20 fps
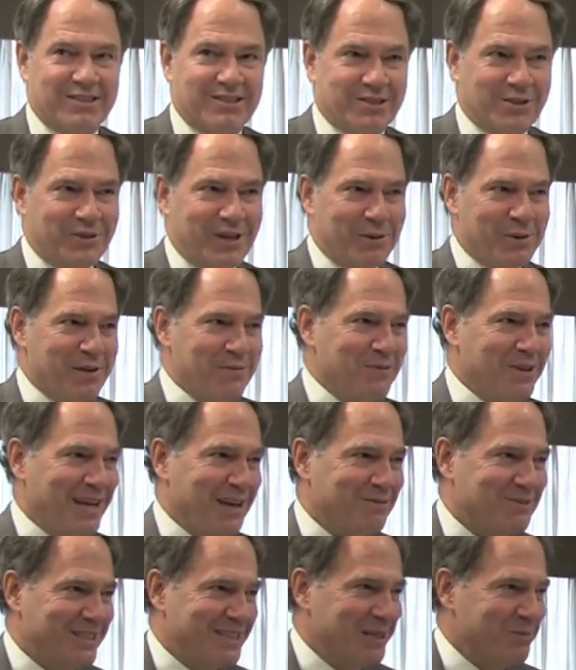So you even
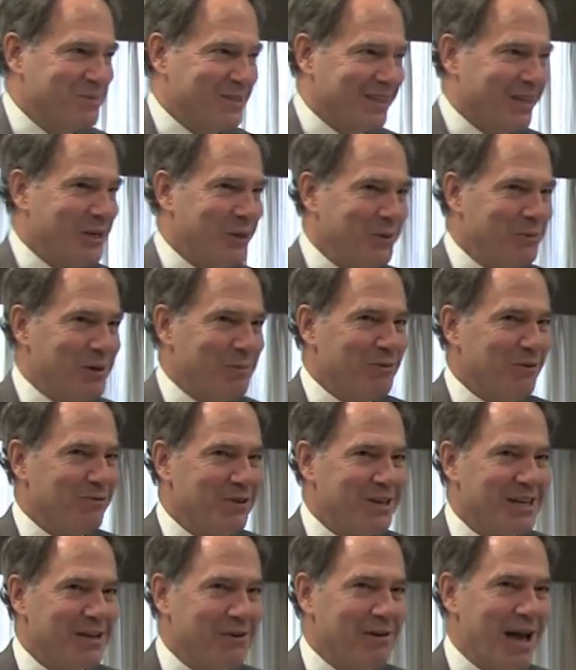have Tim to queue up a
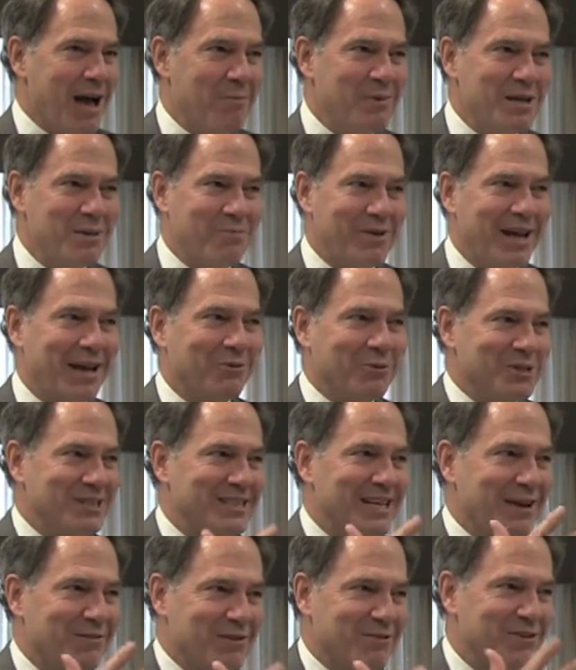video. Now, how many banquets
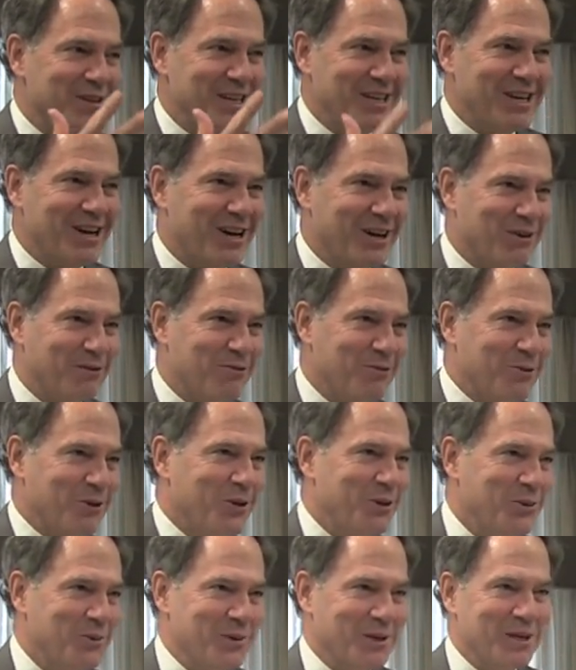have the videographer
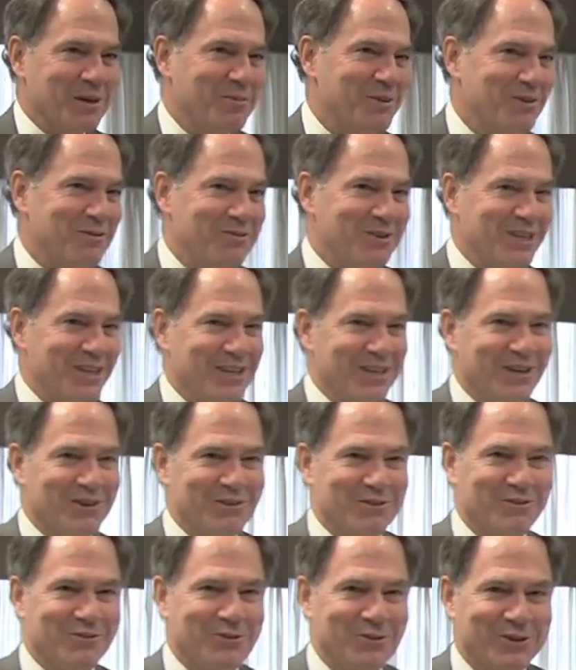queuing up the video?
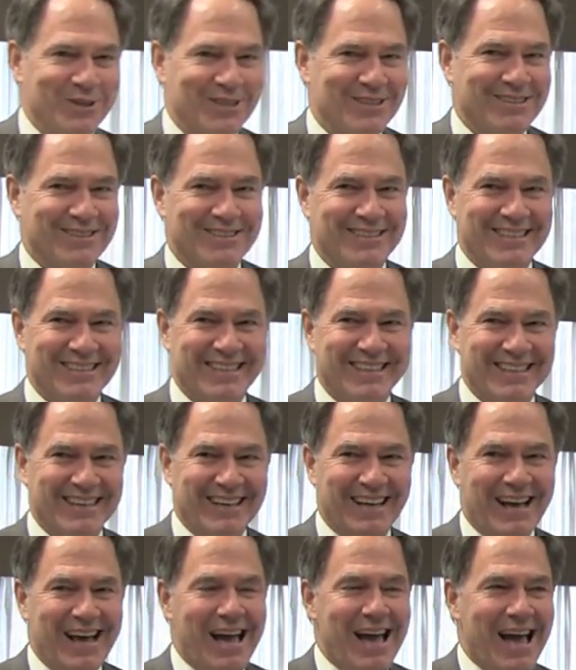
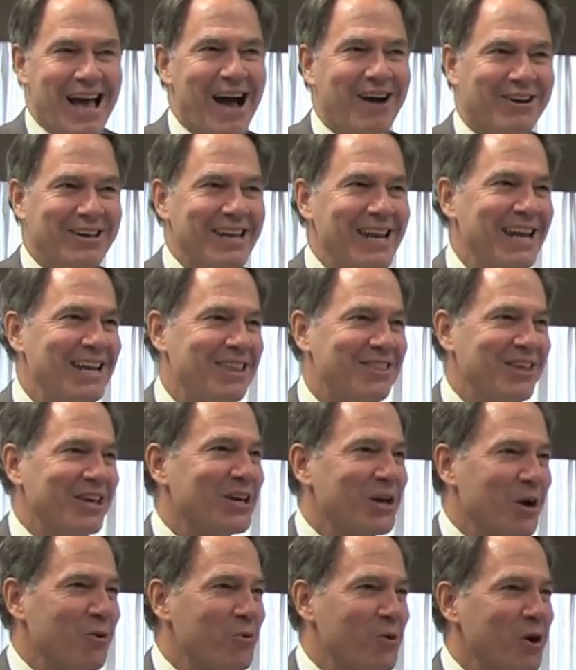well, well, how could anything
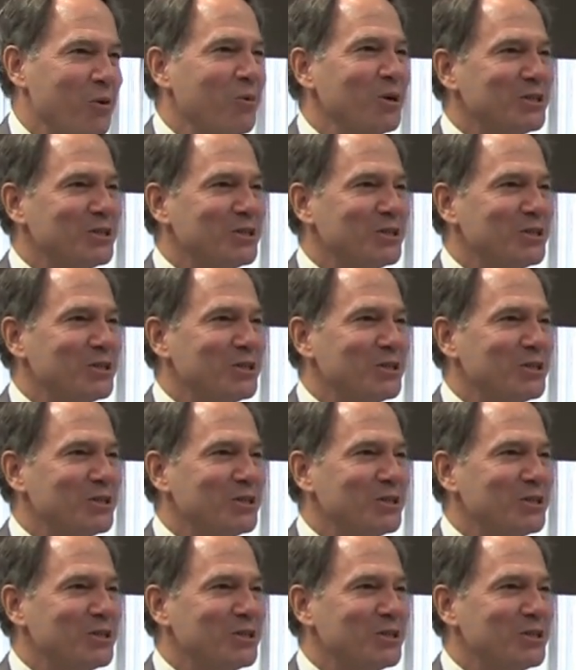go wrong?